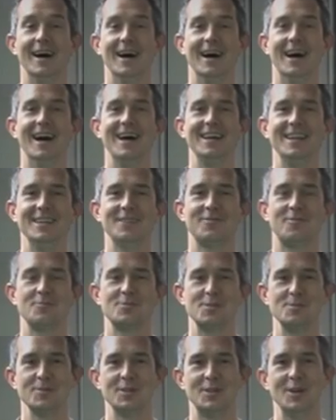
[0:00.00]
Hi, Niall from
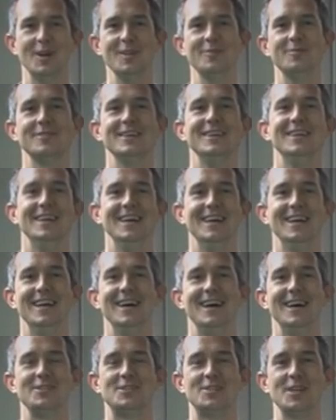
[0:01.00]
Drummond Golf.
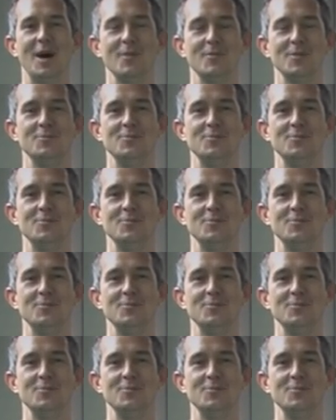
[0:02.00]
Sharpen